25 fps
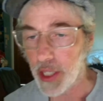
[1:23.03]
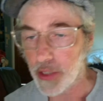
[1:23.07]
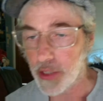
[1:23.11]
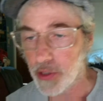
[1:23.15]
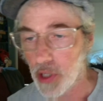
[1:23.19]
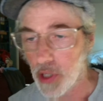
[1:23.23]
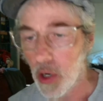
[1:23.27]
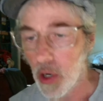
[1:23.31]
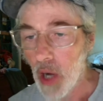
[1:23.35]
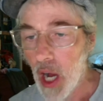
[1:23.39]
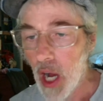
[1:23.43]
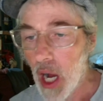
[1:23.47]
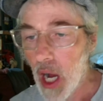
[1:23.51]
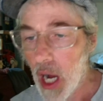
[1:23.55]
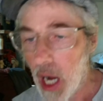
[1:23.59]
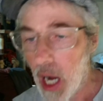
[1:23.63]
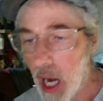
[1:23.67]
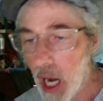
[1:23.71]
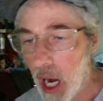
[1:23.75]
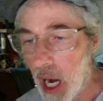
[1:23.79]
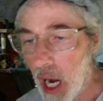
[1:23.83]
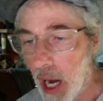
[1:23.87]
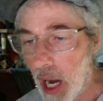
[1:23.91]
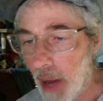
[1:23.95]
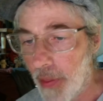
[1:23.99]
So
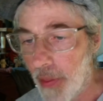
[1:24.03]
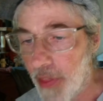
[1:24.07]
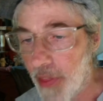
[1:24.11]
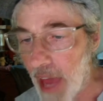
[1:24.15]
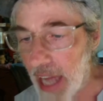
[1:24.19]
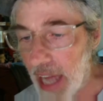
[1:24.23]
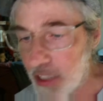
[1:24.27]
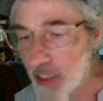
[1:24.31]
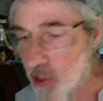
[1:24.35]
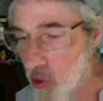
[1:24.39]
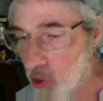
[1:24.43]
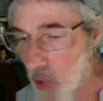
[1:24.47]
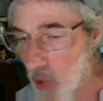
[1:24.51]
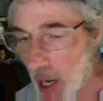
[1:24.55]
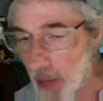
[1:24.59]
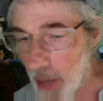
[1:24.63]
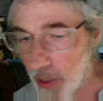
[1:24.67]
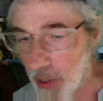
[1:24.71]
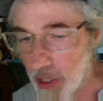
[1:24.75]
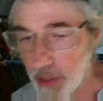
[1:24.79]
that's great,